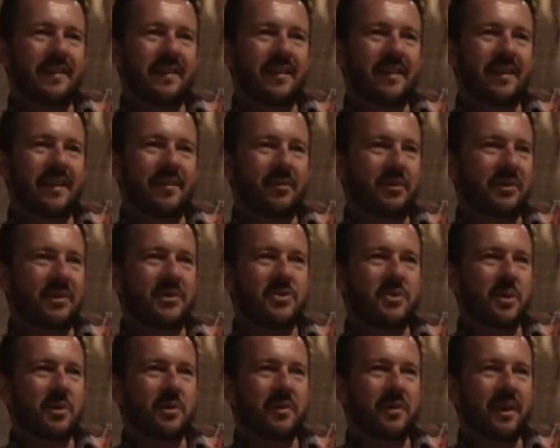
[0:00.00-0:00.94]
that I put the
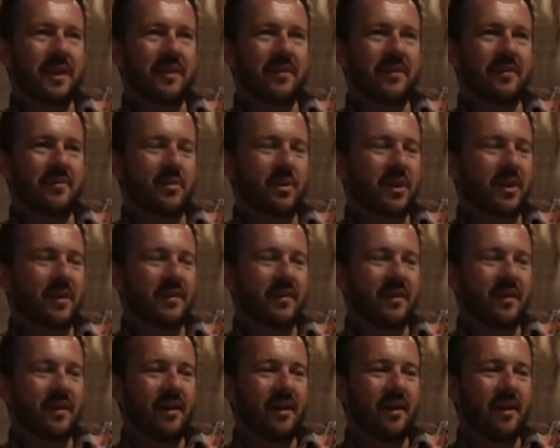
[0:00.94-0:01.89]
controller down and went,
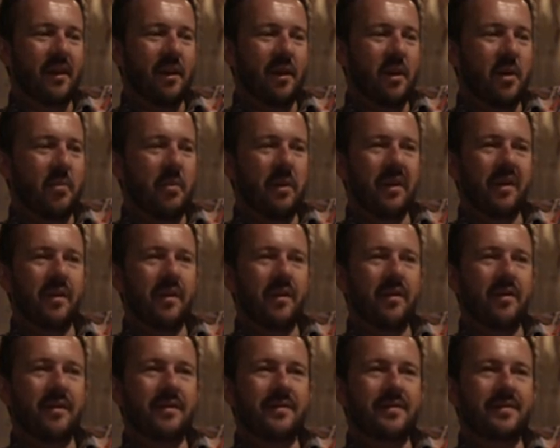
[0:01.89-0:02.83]
oh my God.